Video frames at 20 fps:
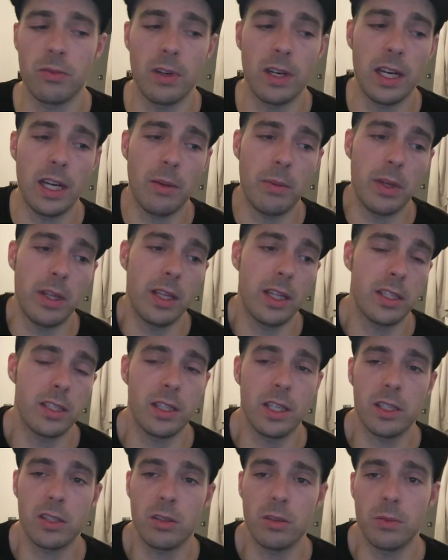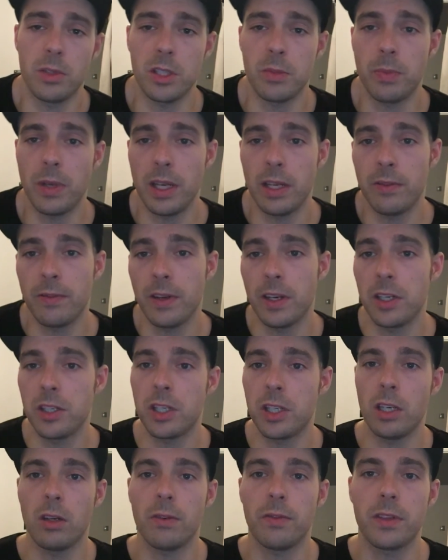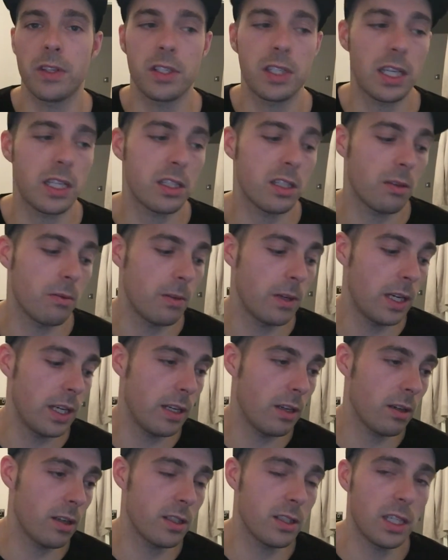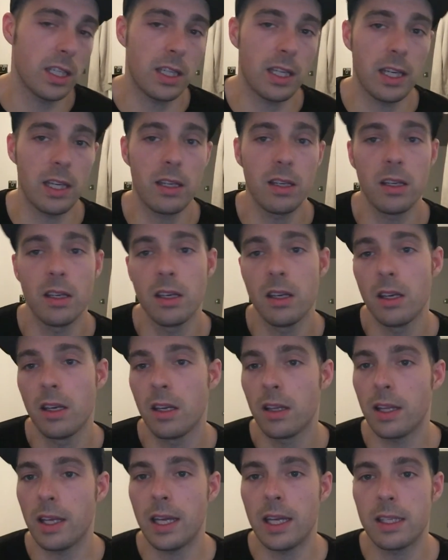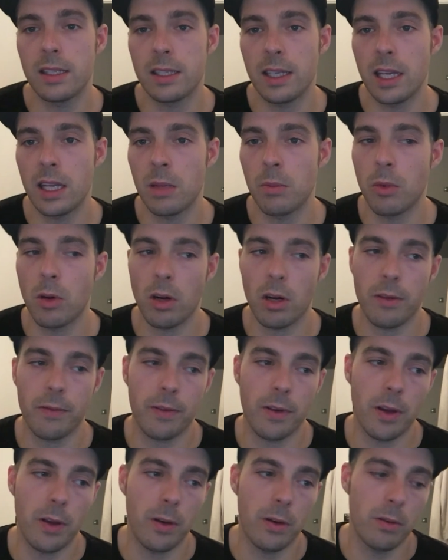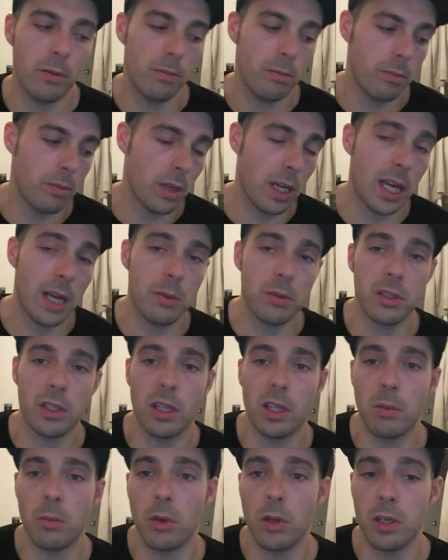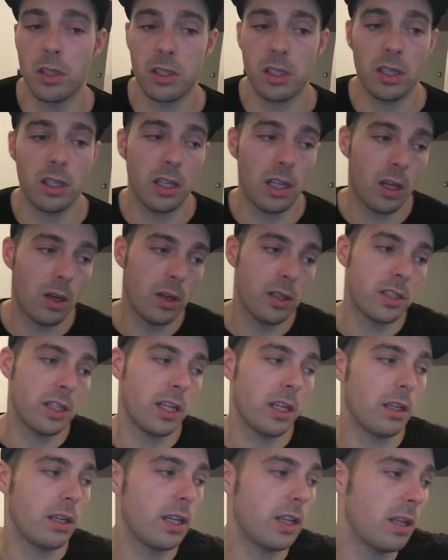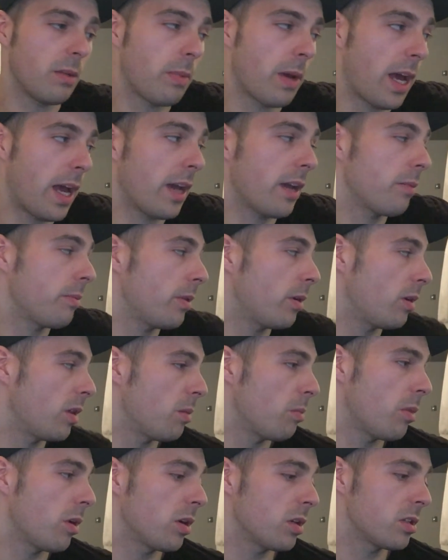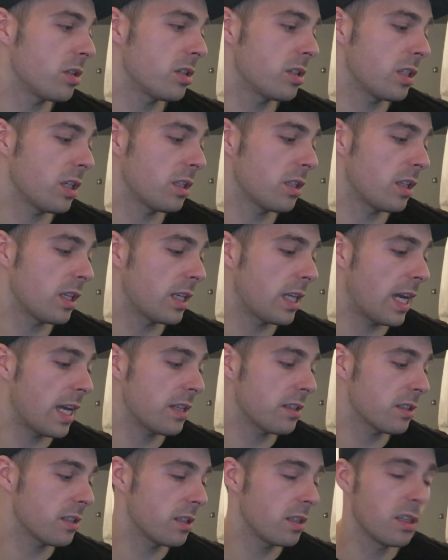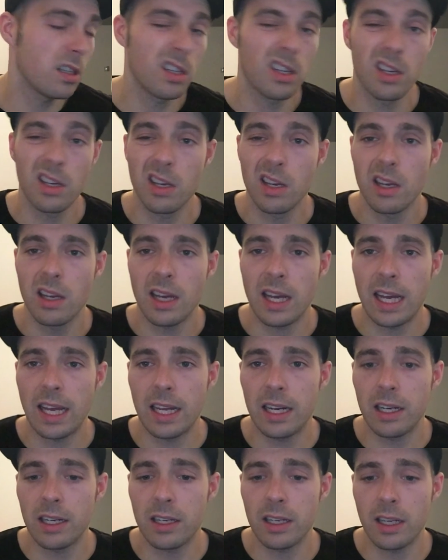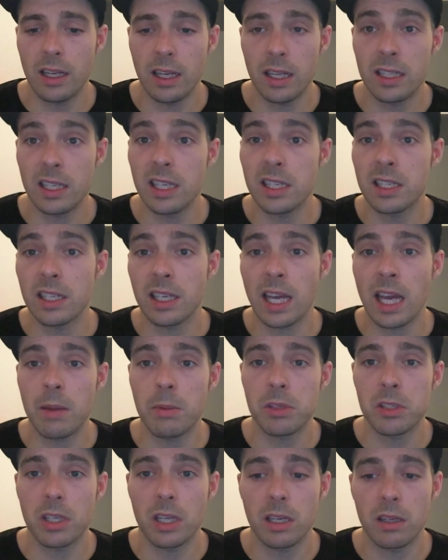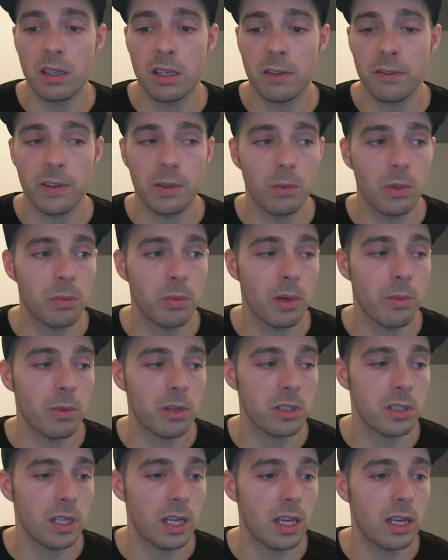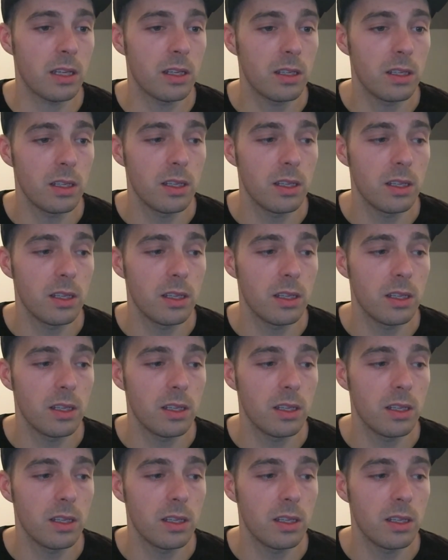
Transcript: Really, I mean, this this would just be finishing off the setup. Really, like I said, there the headset, the microphone, perhaps another monitor, the lighting in the back, behind the monitors and under the desk, and uh, a decent gaming chair. And I think we're pretty much there.